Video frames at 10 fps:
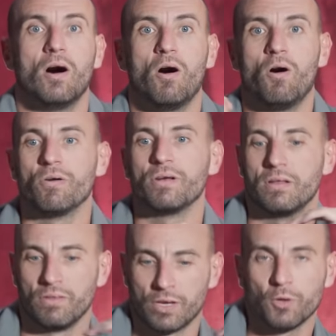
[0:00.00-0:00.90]
on
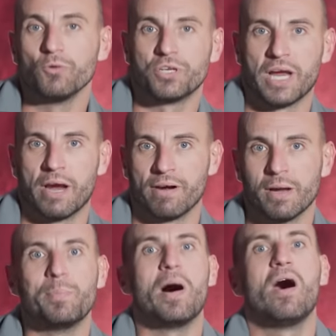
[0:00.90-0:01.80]
the gooch
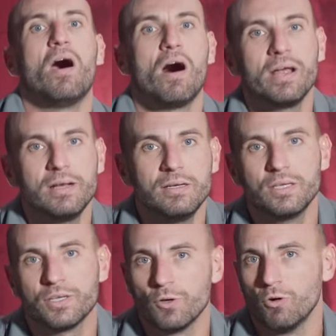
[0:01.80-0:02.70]
area
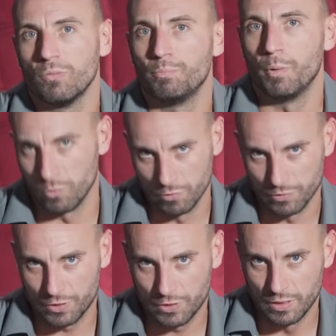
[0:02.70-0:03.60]
behind your
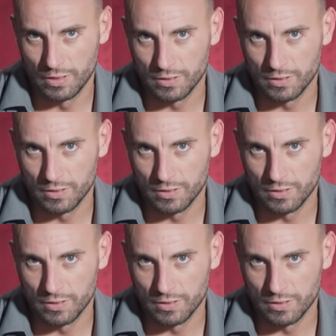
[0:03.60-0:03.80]
balls.